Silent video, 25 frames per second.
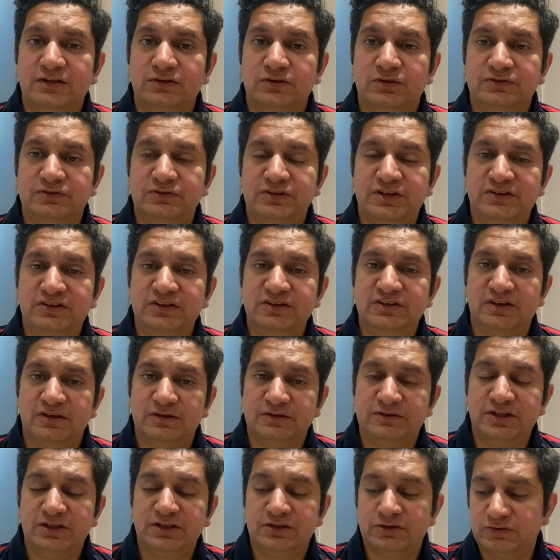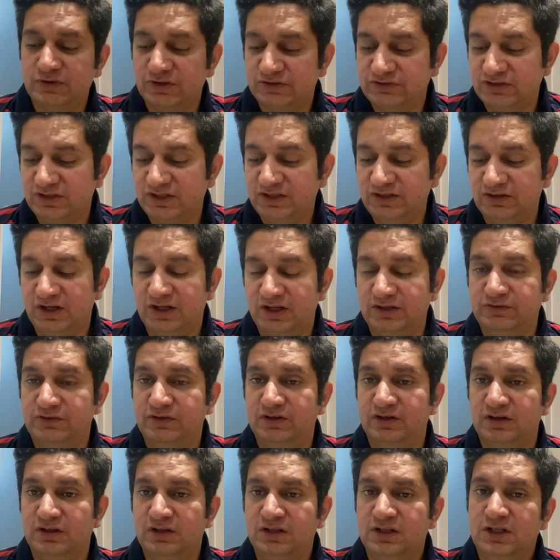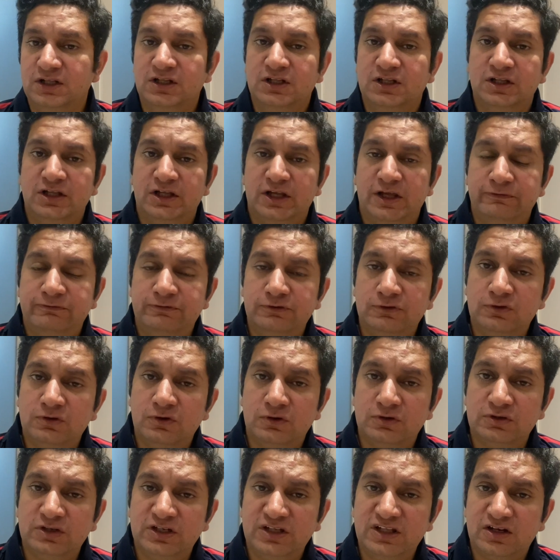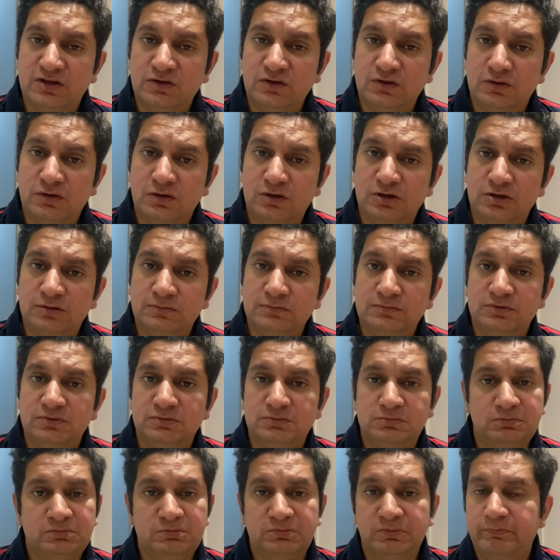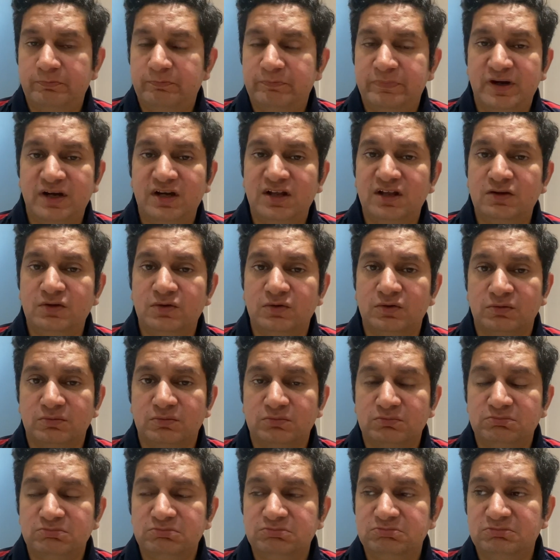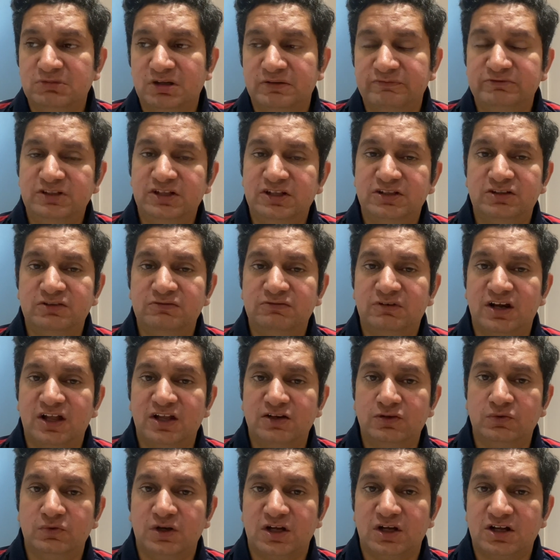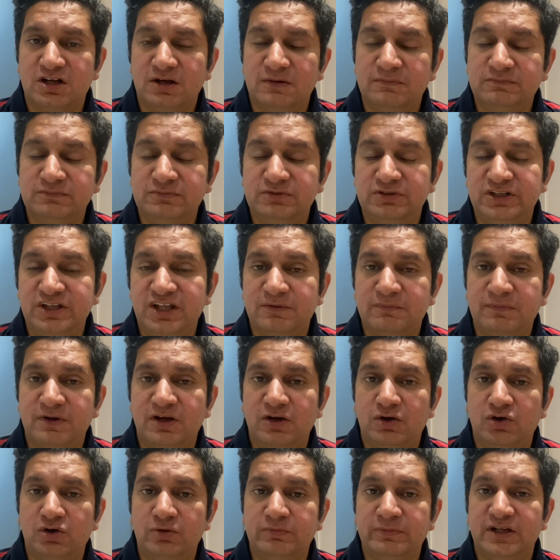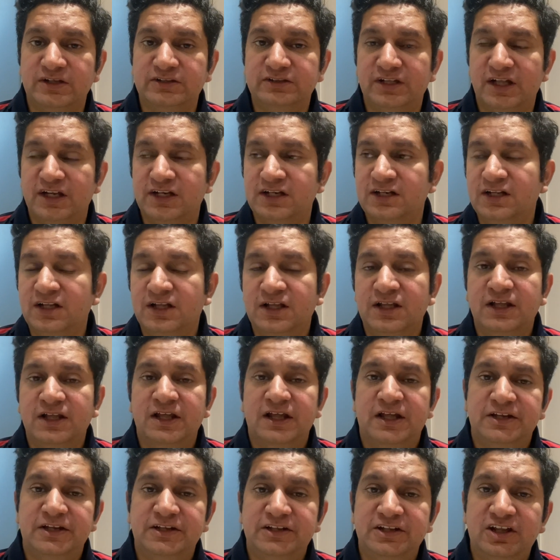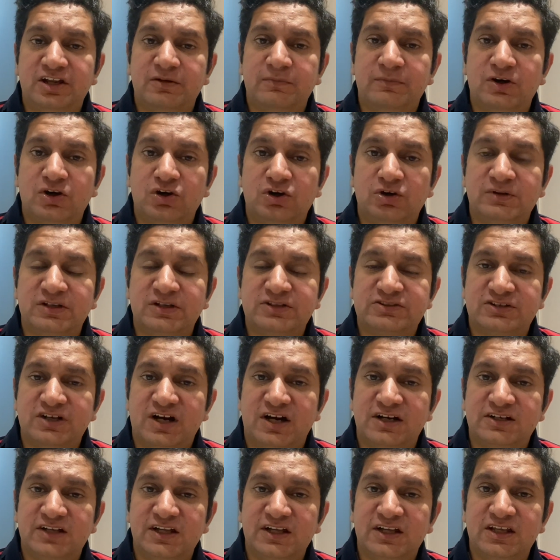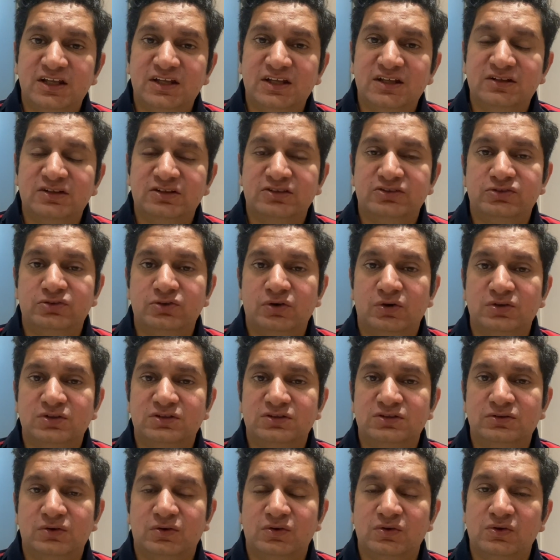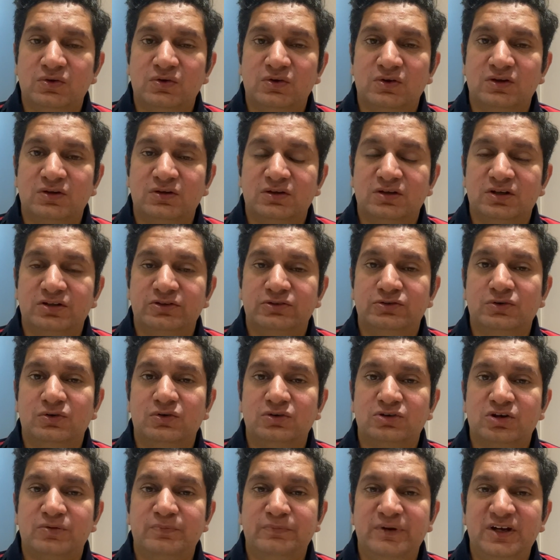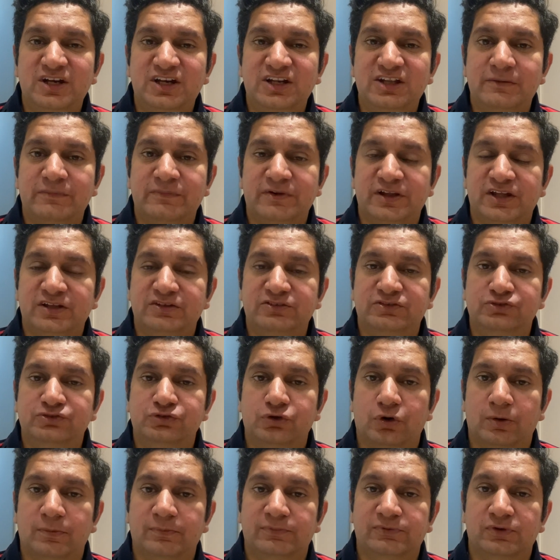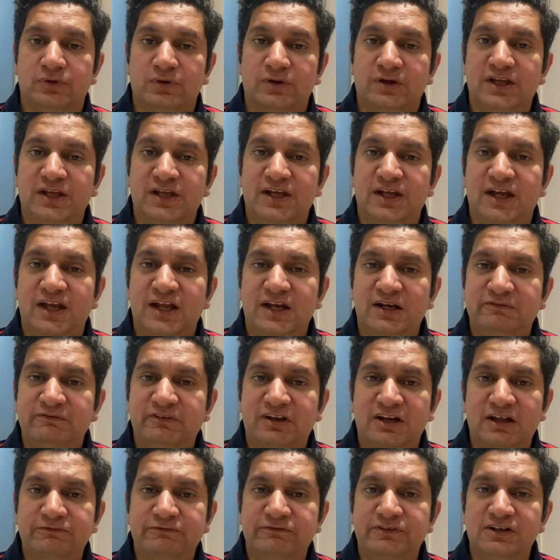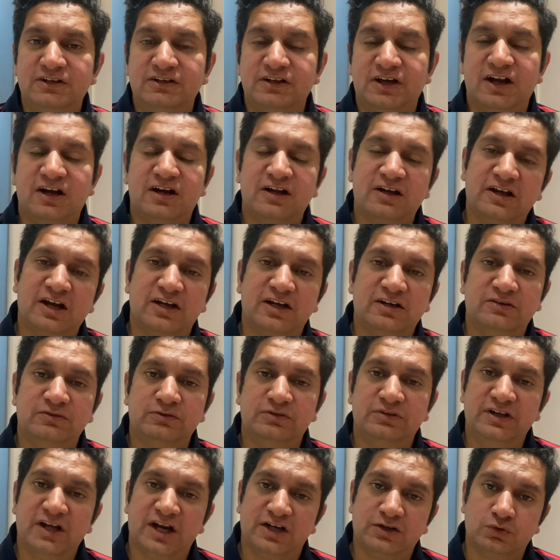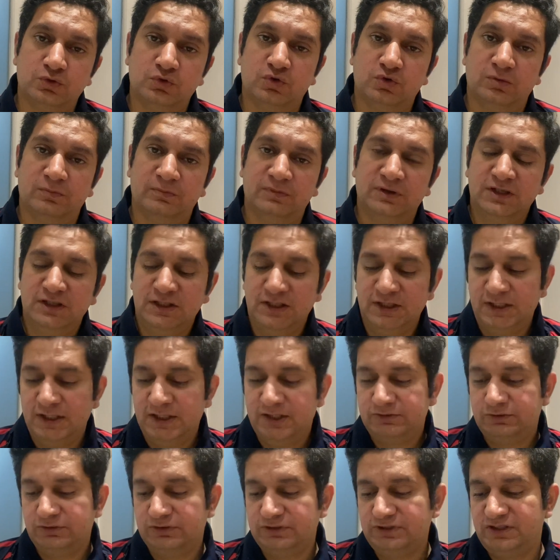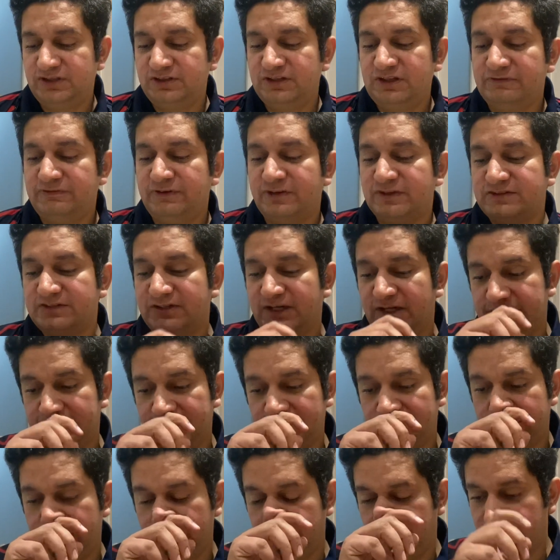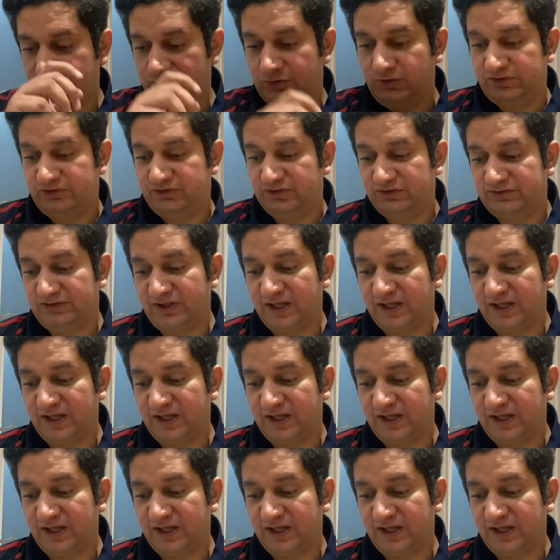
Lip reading: So this question is answered. If you go near your home, pretty good. This is what I do. I come near my home, and then near my home I start taking short or medium range jobs, okay? And when I feel tired, I get to home. So this is the first answer to this question.